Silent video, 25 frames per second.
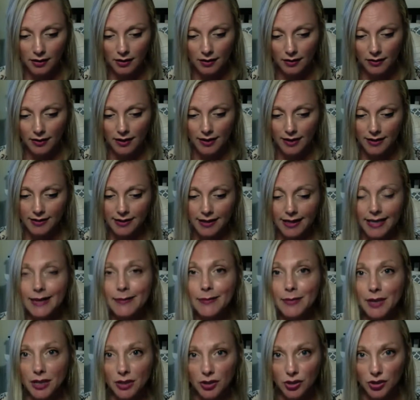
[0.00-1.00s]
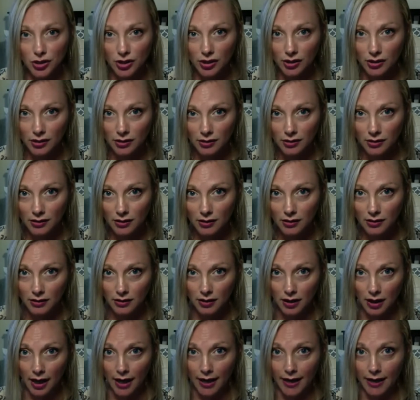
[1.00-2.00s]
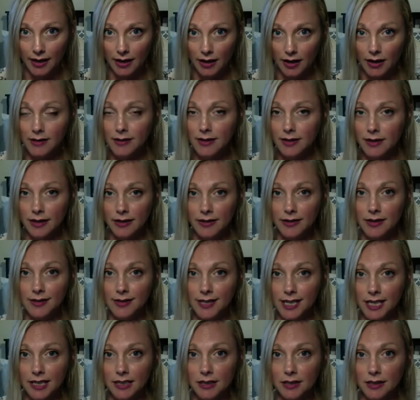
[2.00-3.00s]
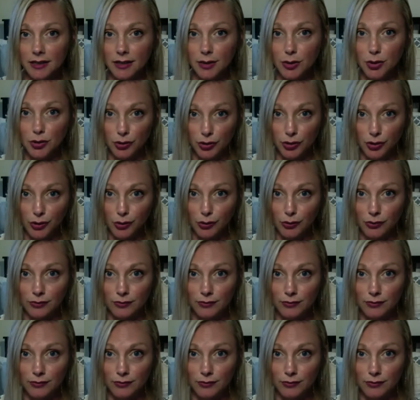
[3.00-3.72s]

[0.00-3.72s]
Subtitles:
this image that isn't necessarily true,